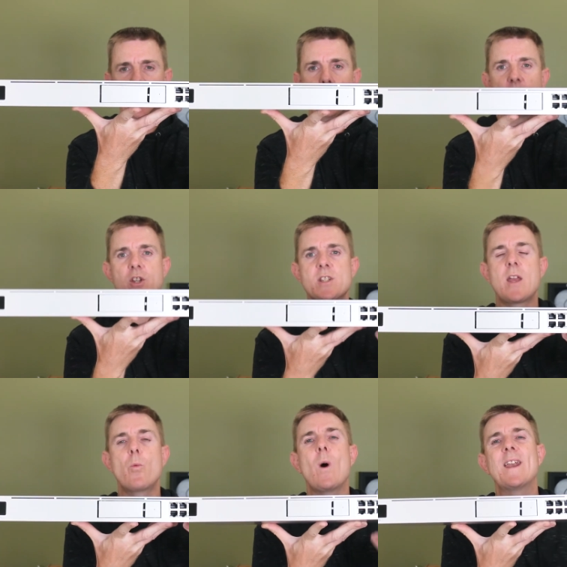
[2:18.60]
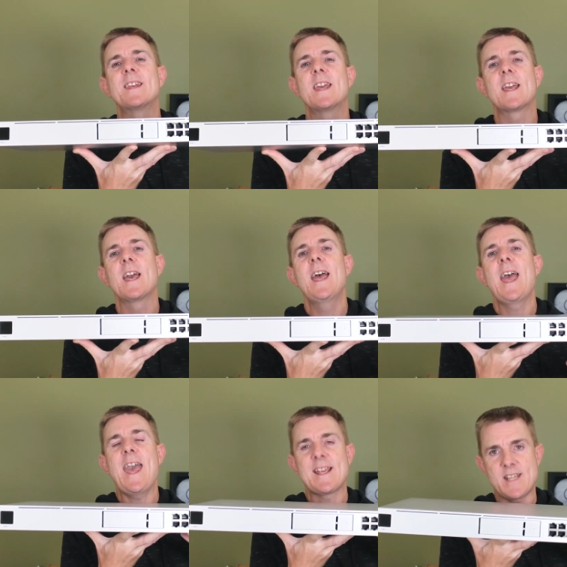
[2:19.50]
here, which is a 1 gig
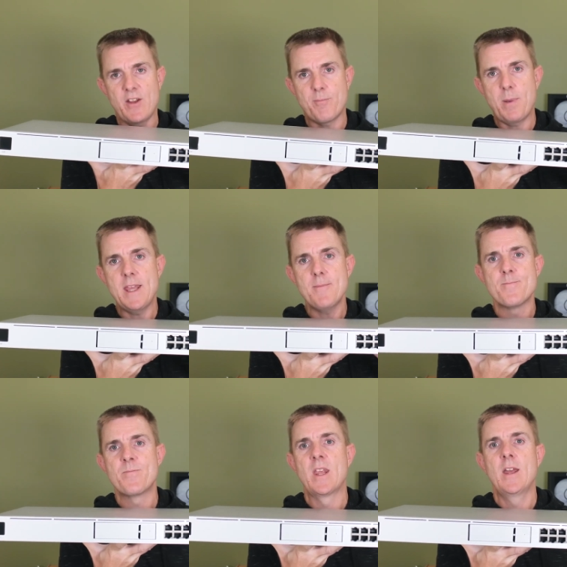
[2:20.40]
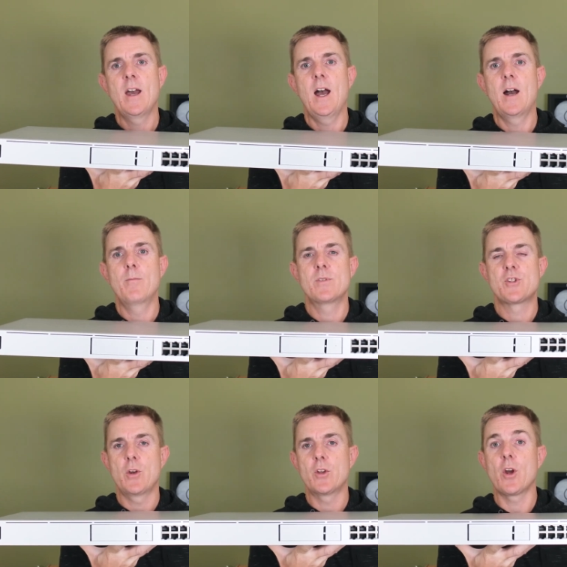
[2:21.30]
SFP.
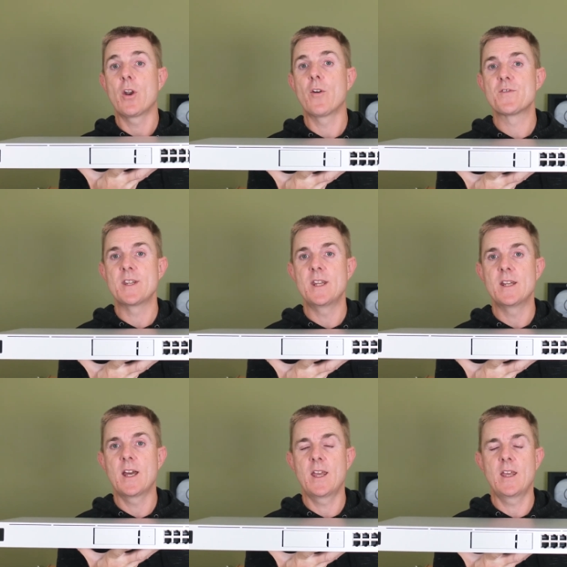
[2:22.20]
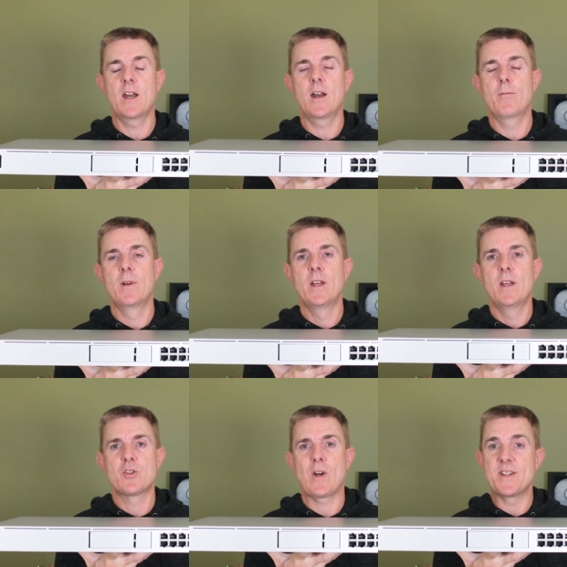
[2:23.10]
So you're going to obviously need a
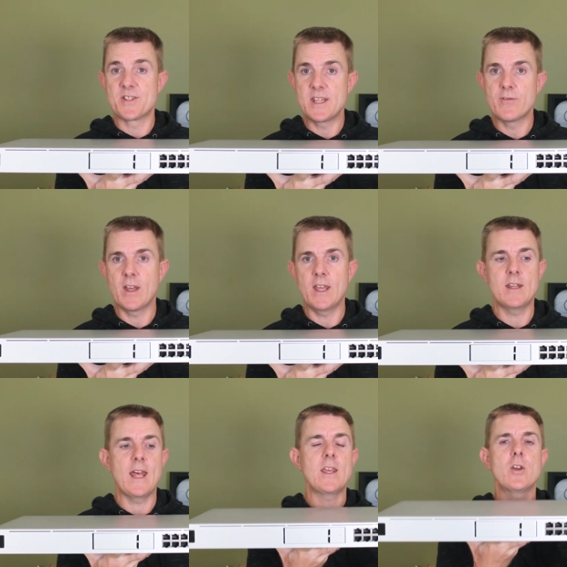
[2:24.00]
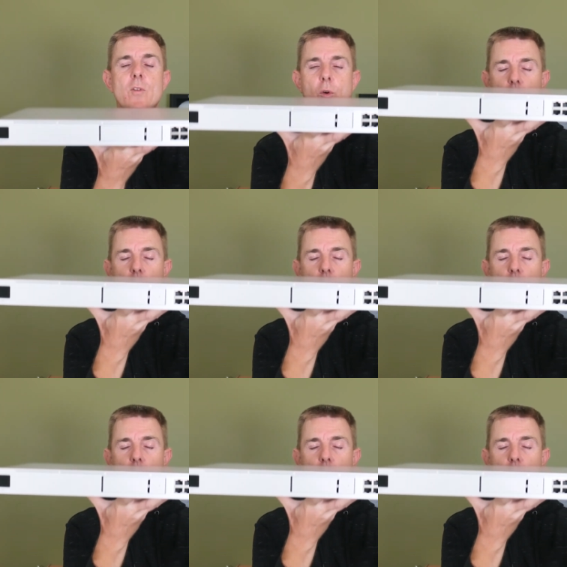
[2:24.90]
transceiver in there. You've